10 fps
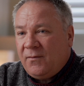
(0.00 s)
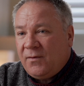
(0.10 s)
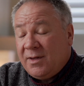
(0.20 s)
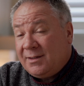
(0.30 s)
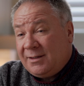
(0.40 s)

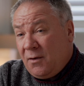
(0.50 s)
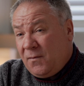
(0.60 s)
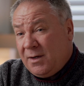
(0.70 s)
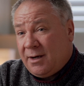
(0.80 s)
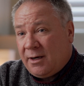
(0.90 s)
for the
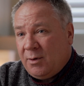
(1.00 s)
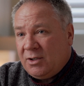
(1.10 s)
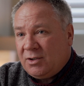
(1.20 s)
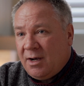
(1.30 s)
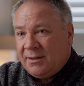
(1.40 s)
selfie cutaway
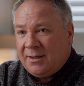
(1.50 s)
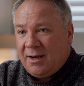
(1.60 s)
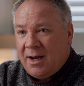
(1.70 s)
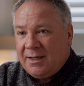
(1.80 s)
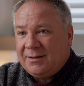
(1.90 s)
shots,
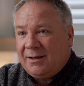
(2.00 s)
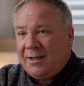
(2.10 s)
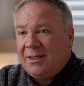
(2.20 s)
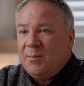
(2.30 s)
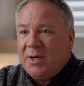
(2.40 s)
I
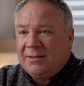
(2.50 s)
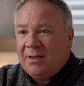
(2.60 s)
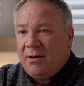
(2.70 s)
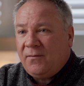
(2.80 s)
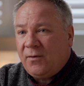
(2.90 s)
selected
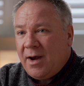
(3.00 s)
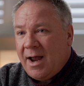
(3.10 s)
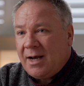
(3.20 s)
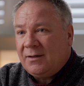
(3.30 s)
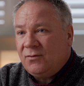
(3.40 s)
myself for
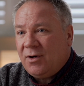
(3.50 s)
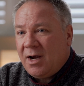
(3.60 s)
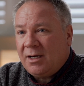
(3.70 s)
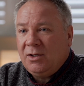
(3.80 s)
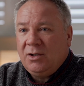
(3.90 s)
active
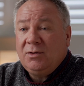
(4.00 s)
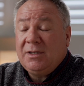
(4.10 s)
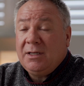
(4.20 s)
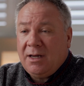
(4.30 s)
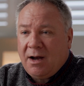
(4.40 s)
track
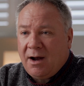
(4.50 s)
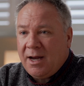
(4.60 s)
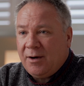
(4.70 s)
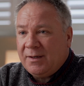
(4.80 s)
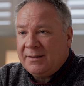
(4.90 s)
using the
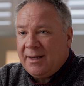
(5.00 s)
iOS